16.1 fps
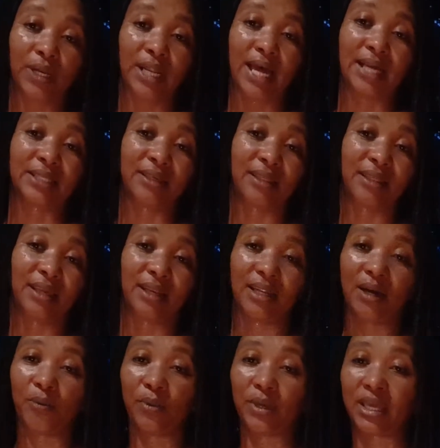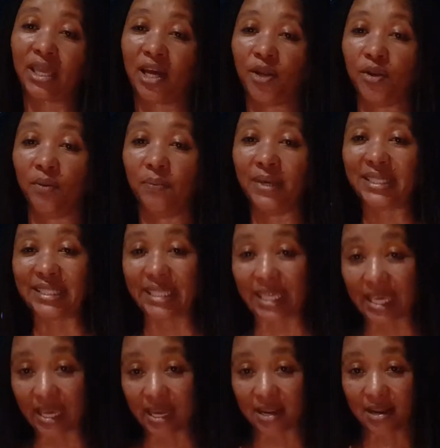like to think that we can
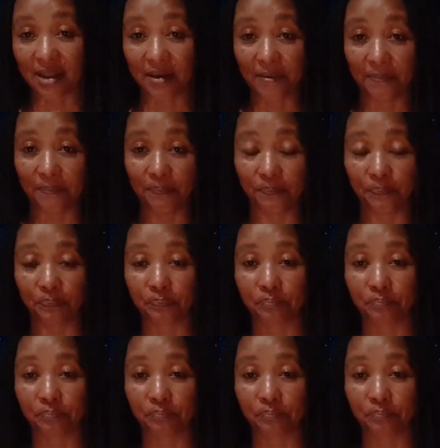domesticate them,